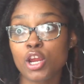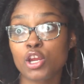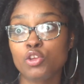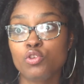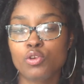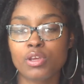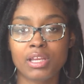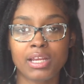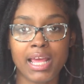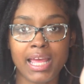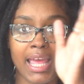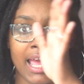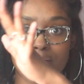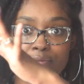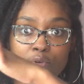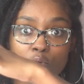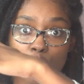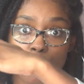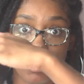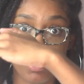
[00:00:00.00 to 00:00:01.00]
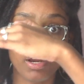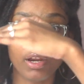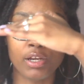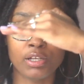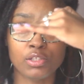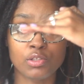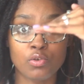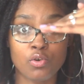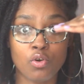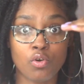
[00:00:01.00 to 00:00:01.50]
You can like have your
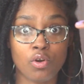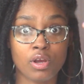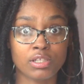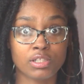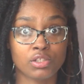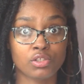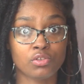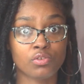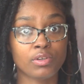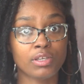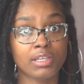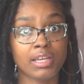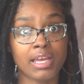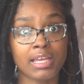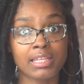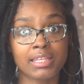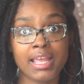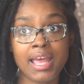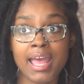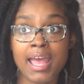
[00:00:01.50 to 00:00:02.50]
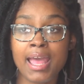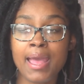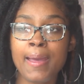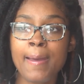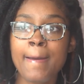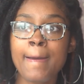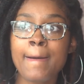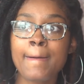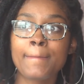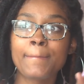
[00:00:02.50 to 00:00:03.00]
words go across the screen like that,
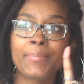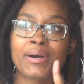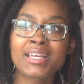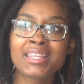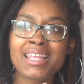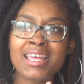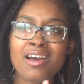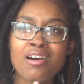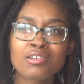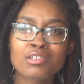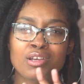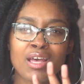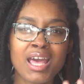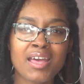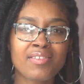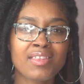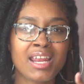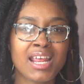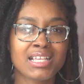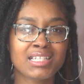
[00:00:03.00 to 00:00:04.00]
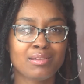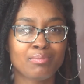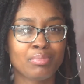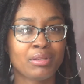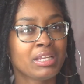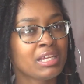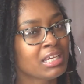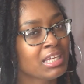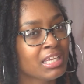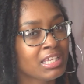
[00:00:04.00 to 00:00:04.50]
but they also have that as a
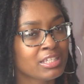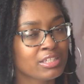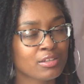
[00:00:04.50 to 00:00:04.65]
plugin.